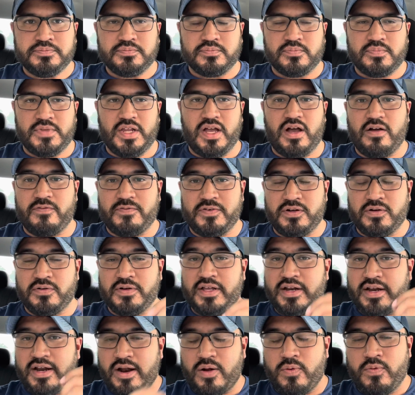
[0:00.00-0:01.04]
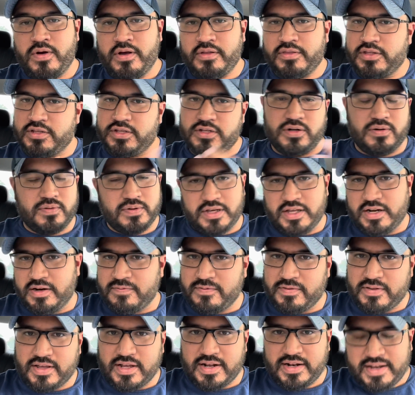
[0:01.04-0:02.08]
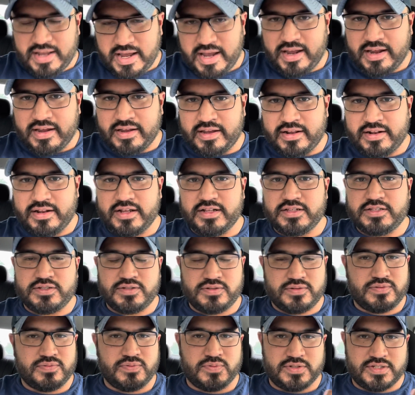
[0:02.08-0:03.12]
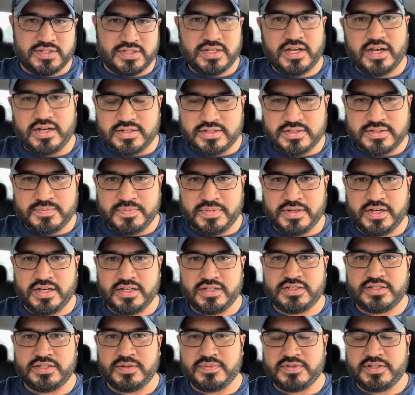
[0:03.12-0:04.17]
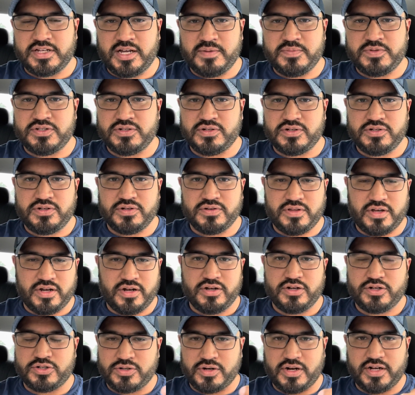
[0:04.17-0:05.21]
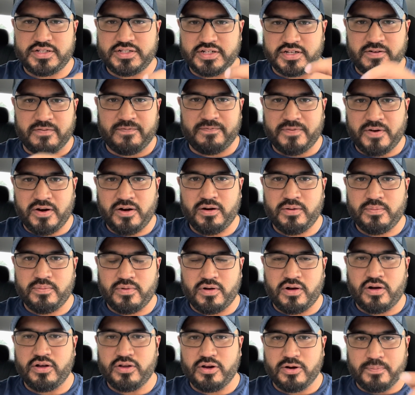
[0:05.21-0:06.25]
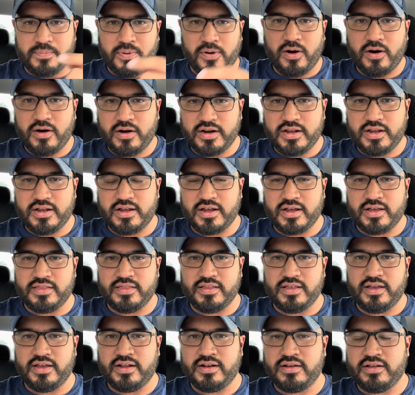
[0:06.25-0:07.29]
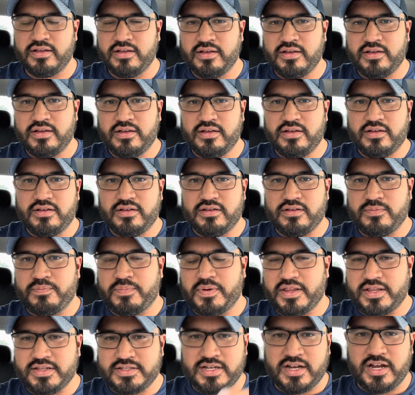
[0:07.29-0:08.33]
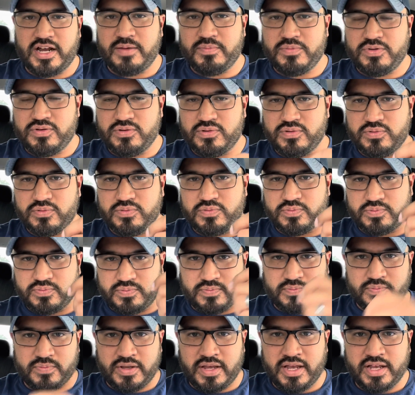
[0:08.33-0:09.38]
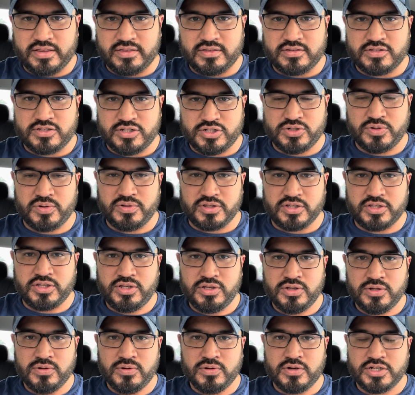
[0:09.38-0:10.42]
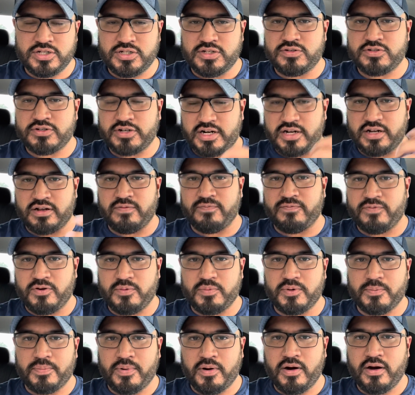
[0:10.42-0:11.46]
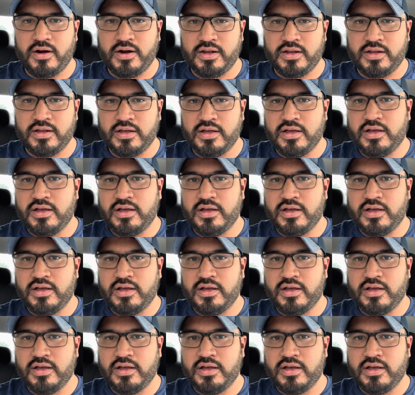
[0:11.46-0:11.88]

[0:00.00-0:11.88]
Now, if you don't get it at 1, then you don't get it for that day, and that's what sucks. Because sometimes, you know, you're there, you're trying to confirm all your party, and then by the time you hit to join the queue, because you try to confirm your party,